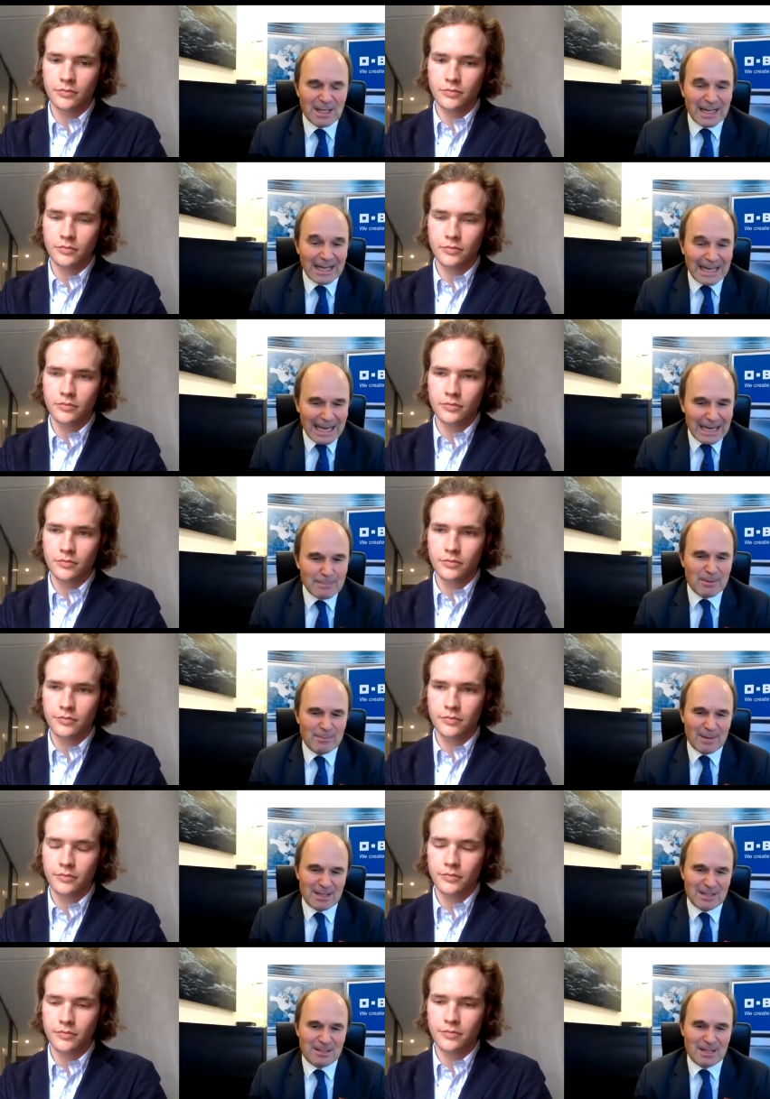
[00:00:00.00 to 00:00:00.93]
Speaker 1: and
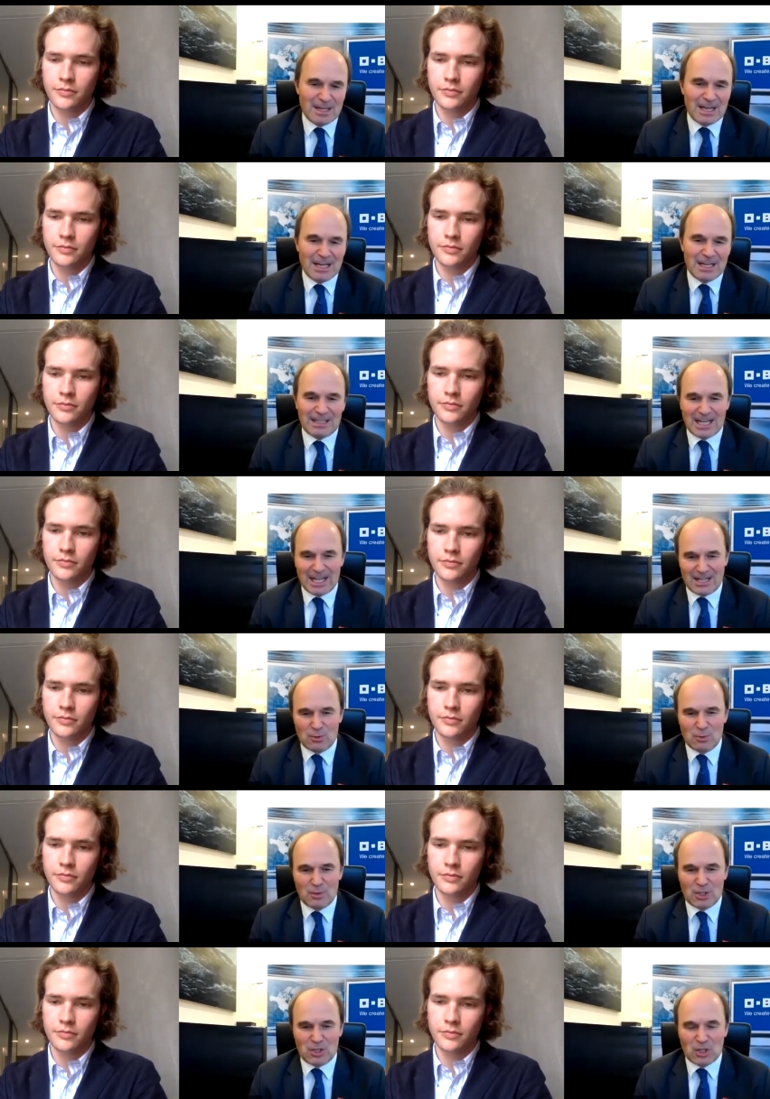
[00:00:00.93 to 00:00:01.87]
enablement uh,
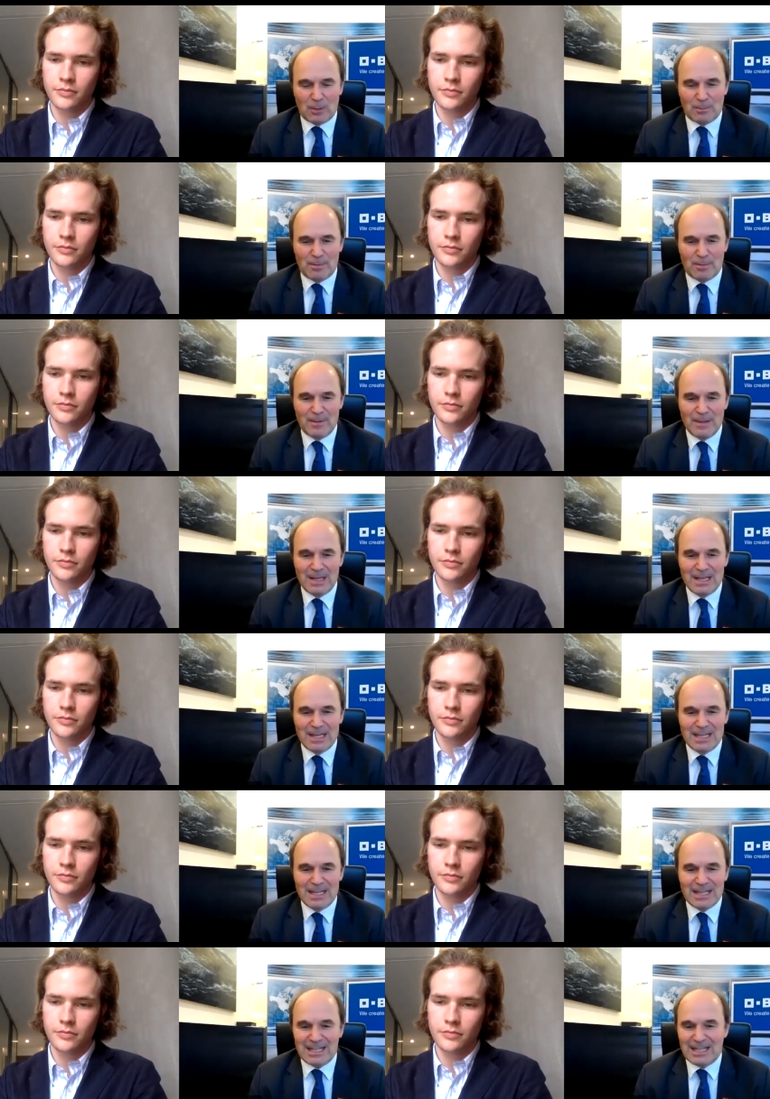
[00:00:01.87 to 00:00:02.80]
can do the job,
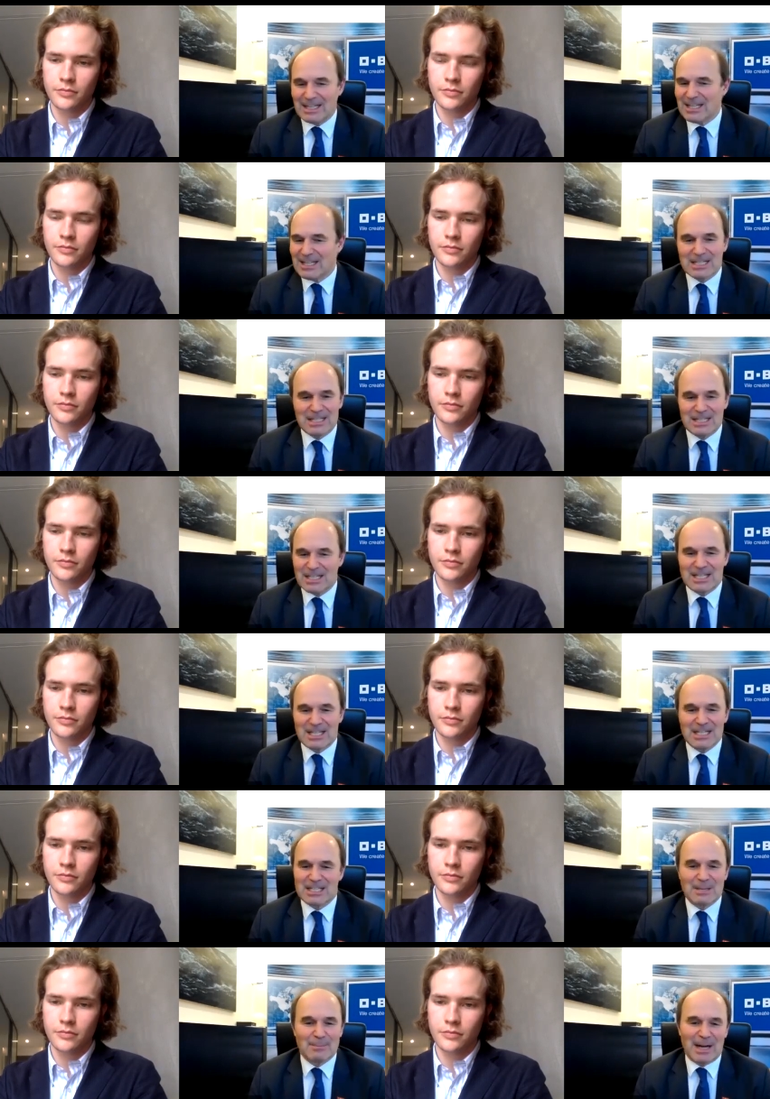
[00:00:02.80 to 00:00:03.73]
it is,
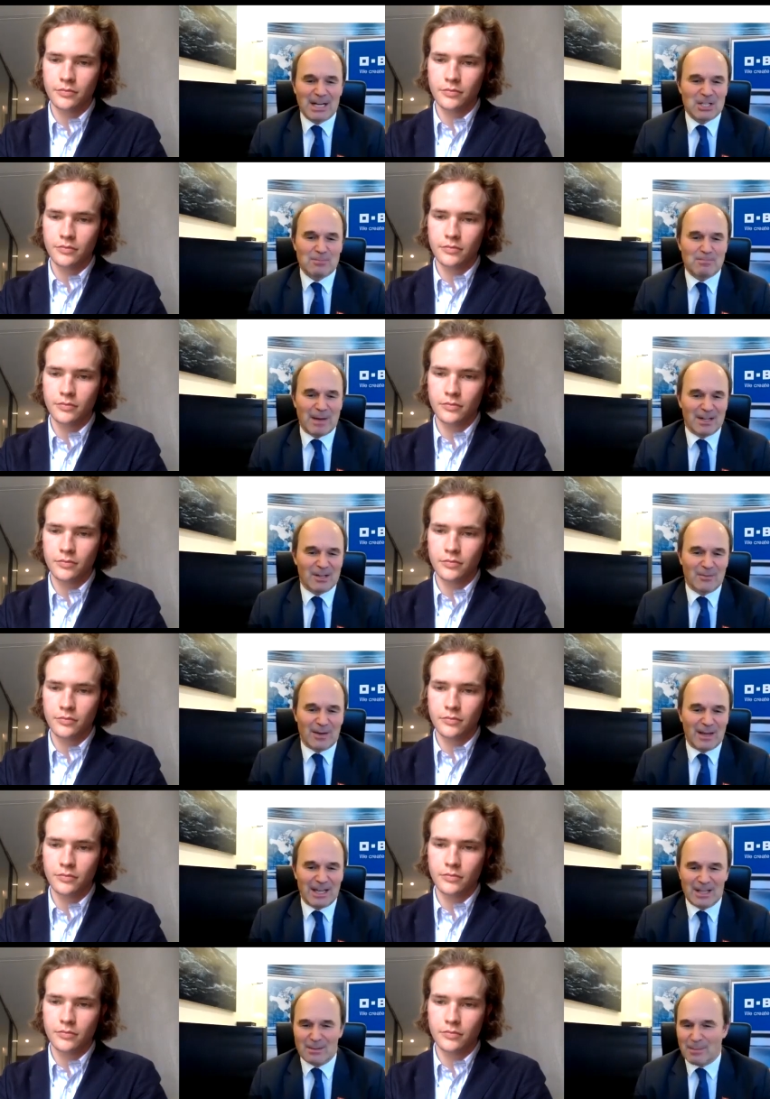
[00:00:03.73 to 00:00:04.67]
is this the much better
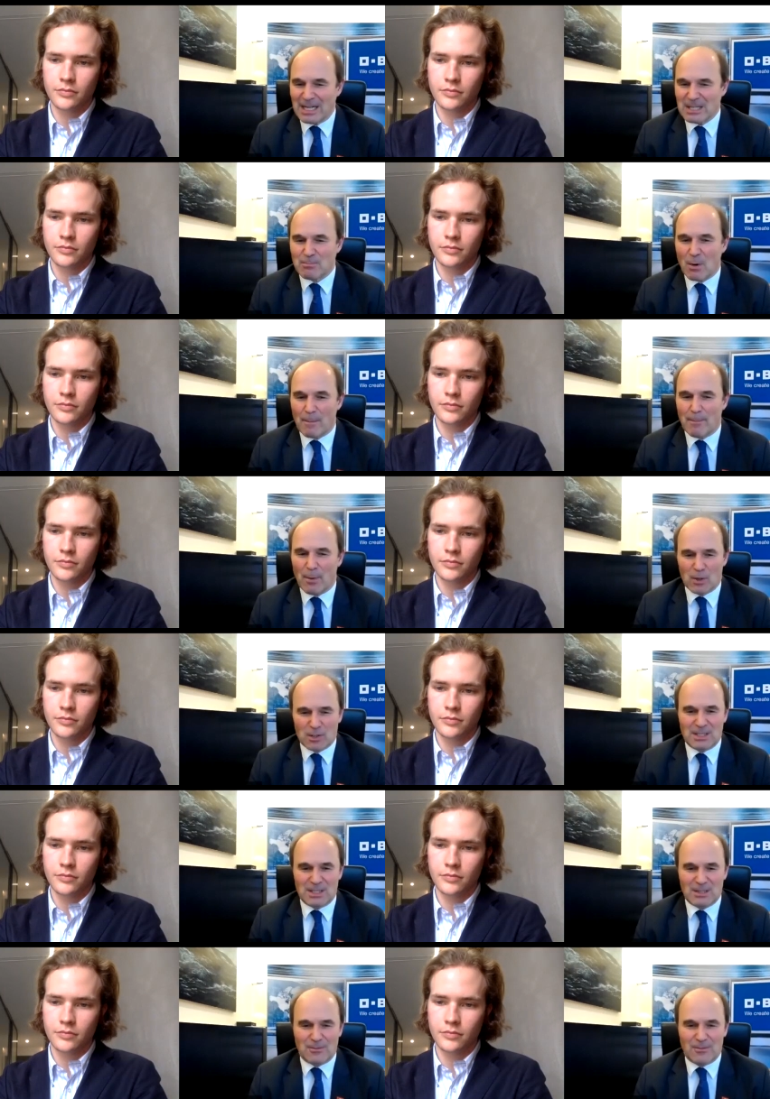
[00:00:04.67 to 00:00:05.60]
way and a much more
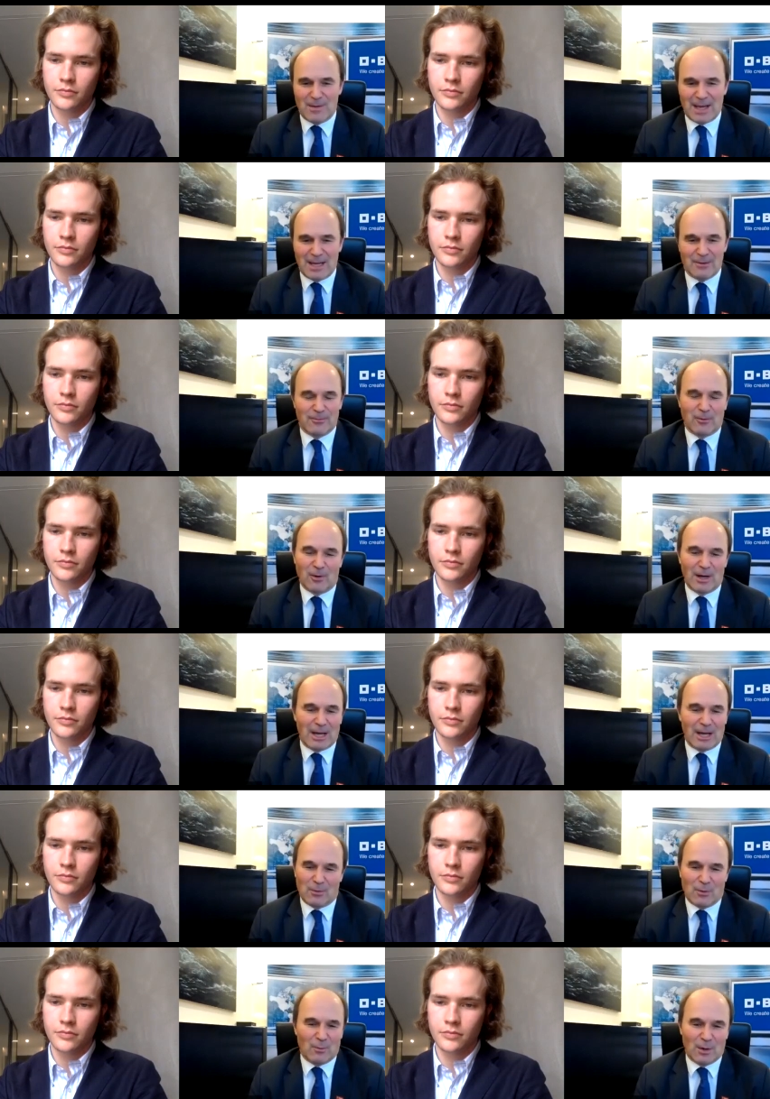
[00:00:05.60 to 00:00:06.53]
positive way
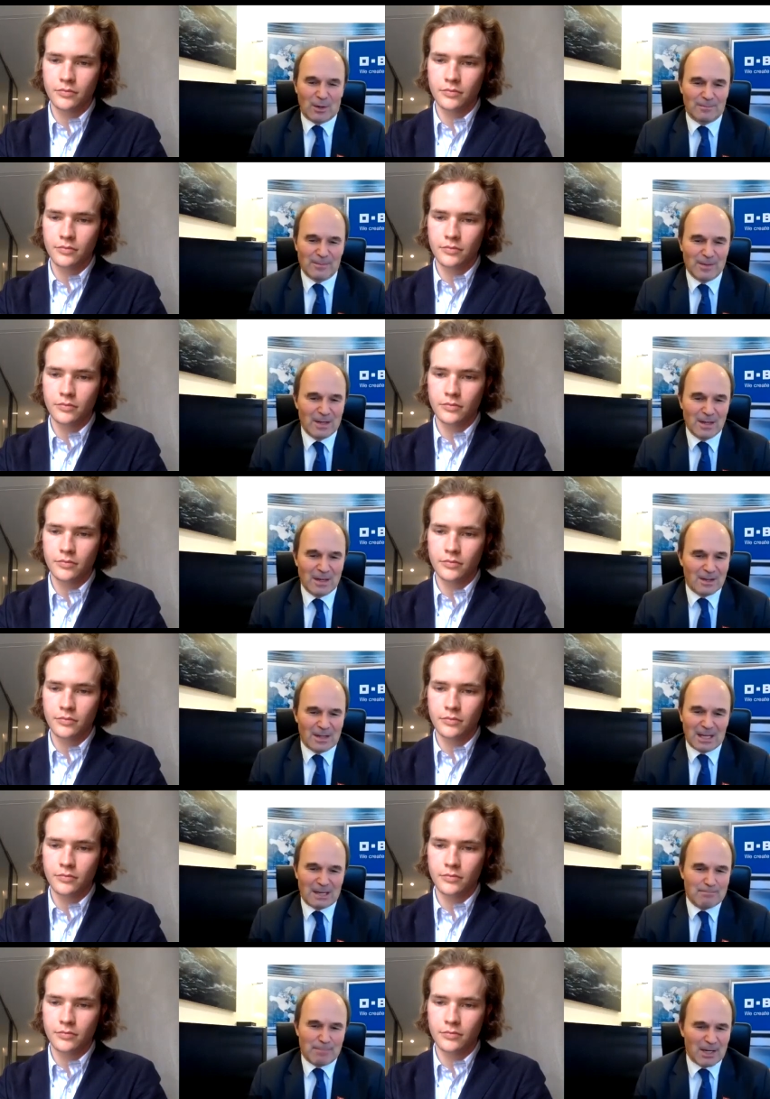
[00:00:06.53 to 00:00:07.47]
for everyone
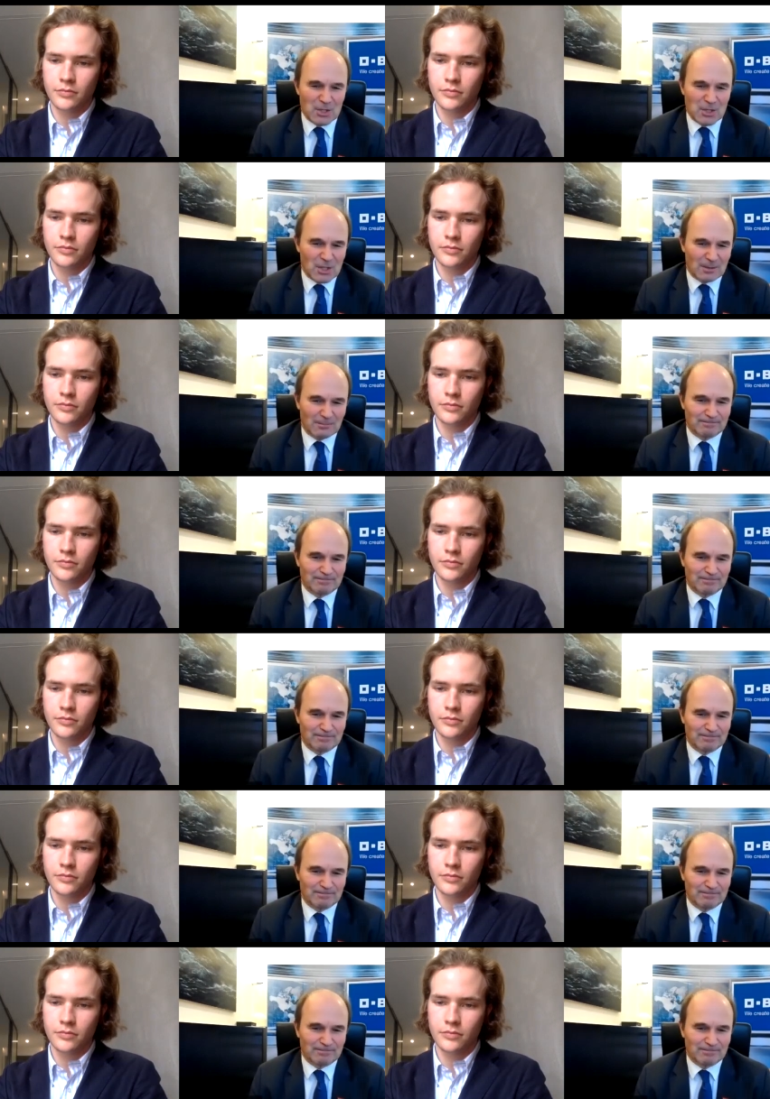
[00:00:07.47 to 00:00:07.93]
than punishing?